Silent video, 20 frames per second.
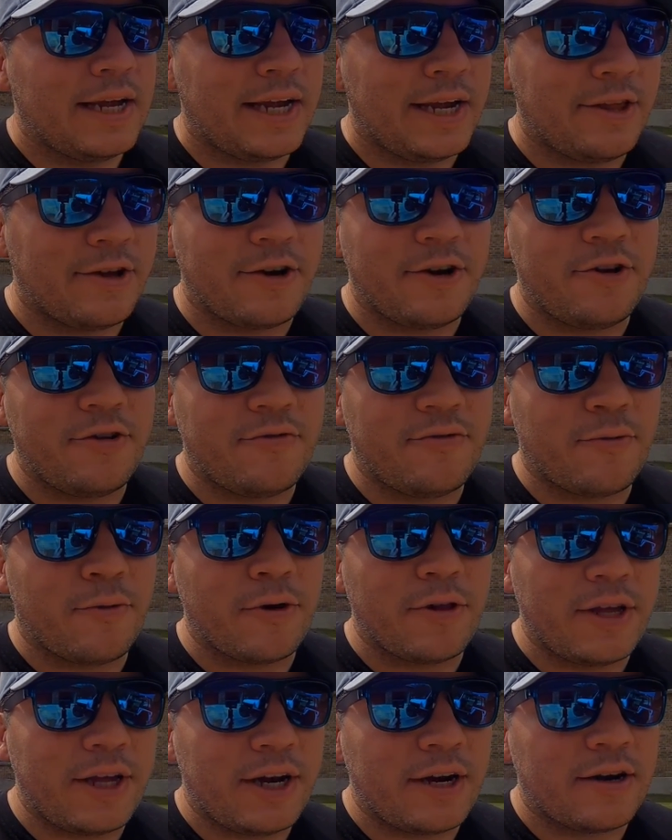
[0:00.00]
either a new
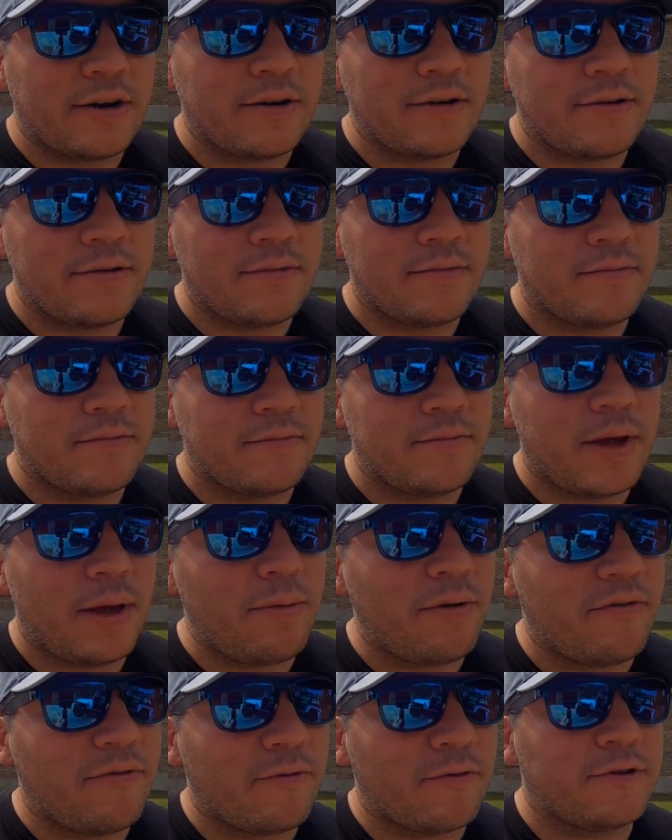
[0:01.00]
4-liter,
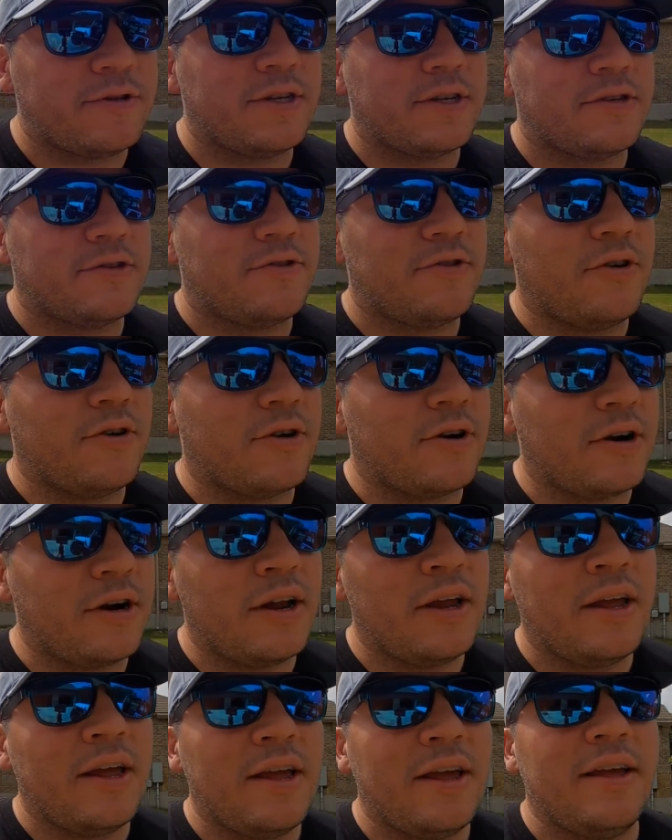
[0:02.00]
maybe a 4.6 stroker,
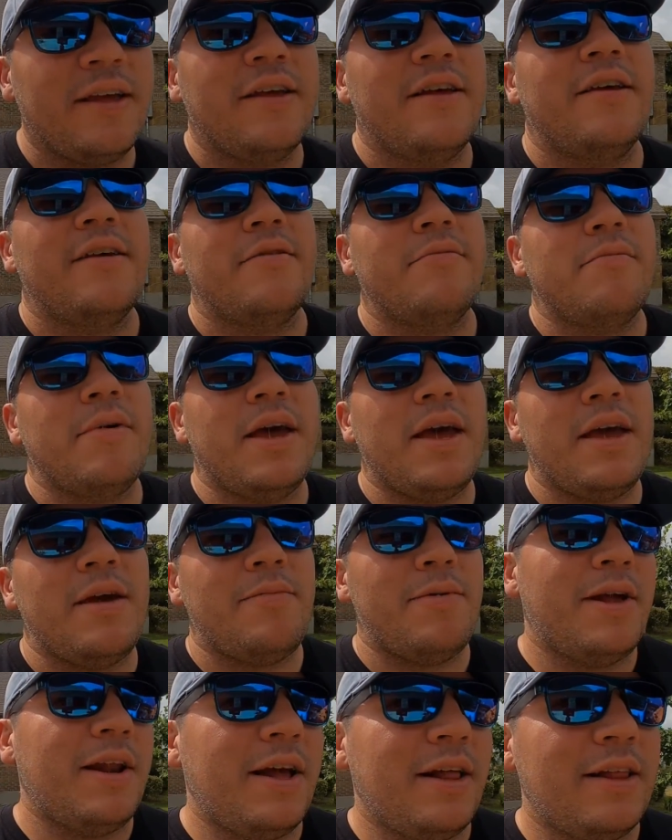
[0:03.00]

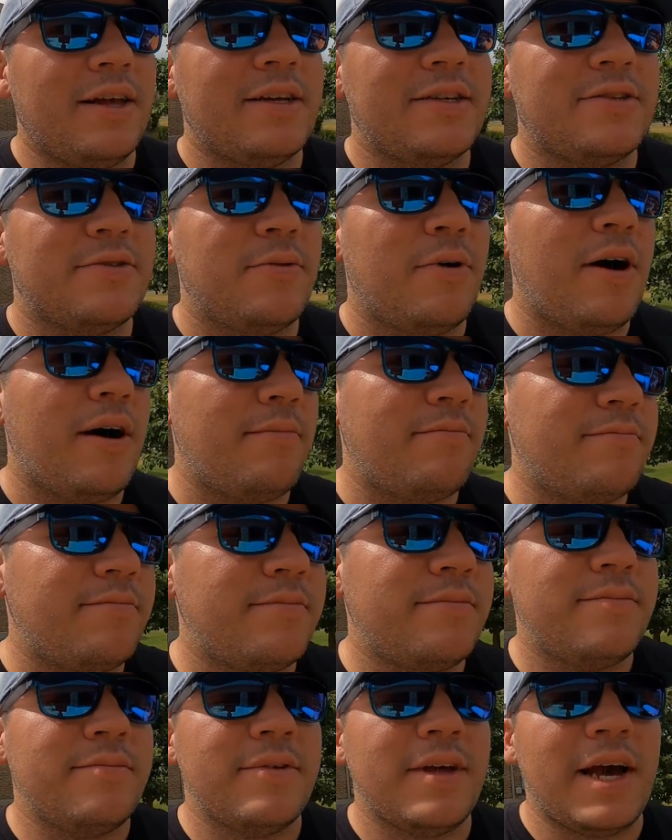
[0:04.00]
maybe an LS swap.
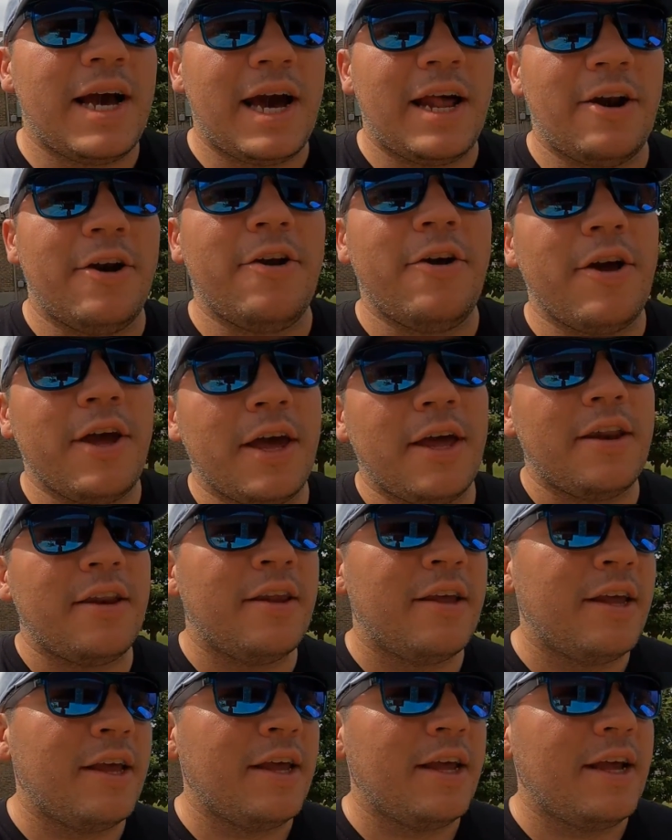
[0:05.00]
I don't know yet.
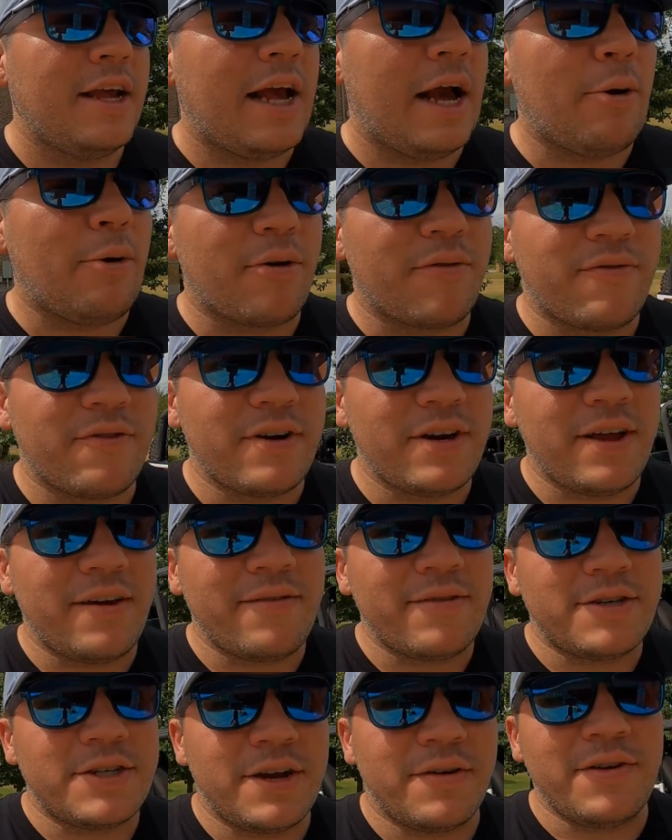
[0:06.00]
I work for
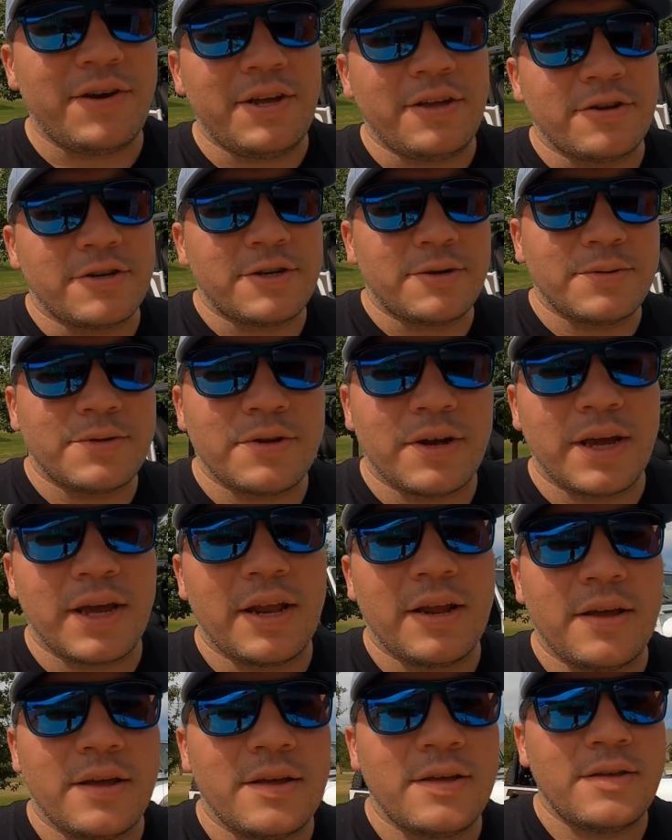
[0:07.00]
a Chevy dealership, so I can
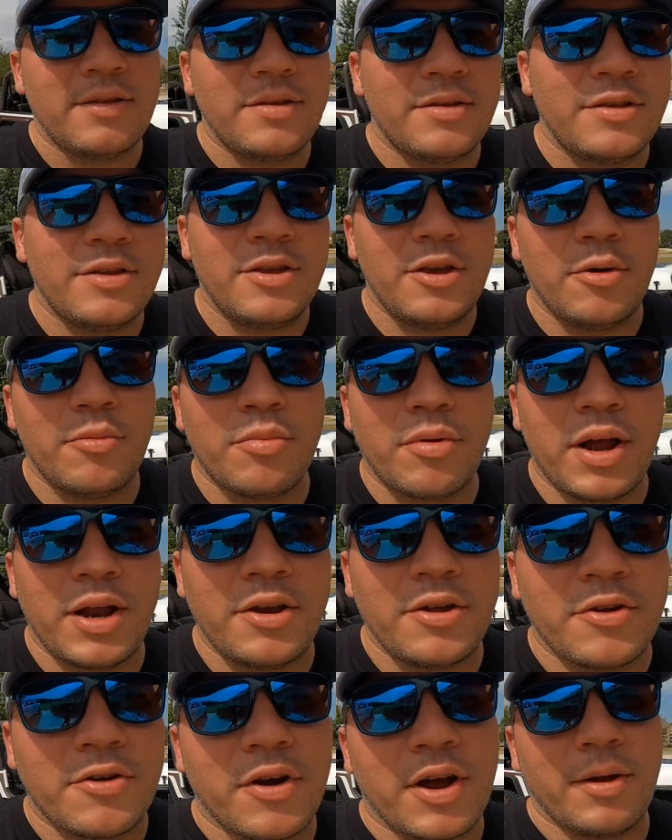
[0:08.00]
get a, you know, brand
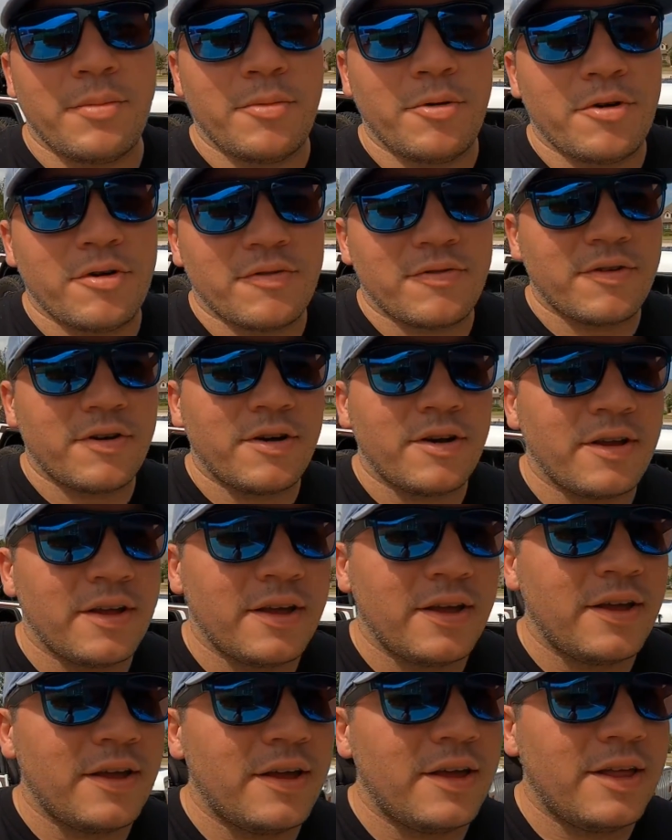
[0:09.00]
new crate motor for a
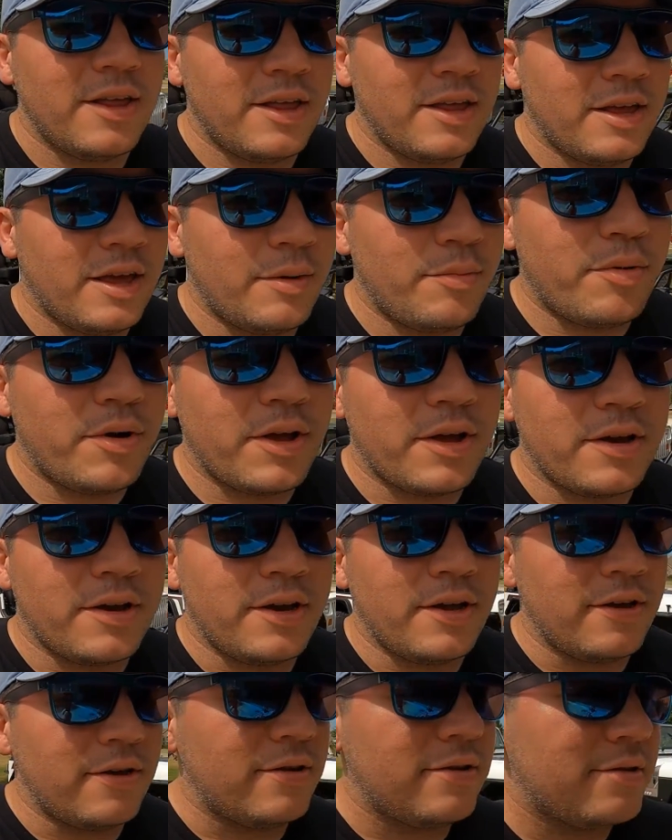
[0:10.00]
pretty good
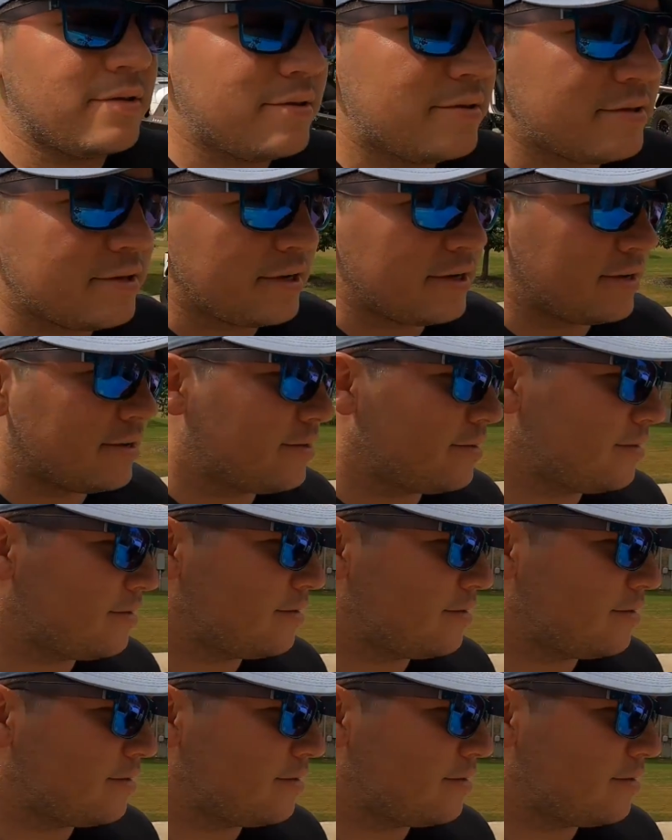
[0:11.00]
deal. So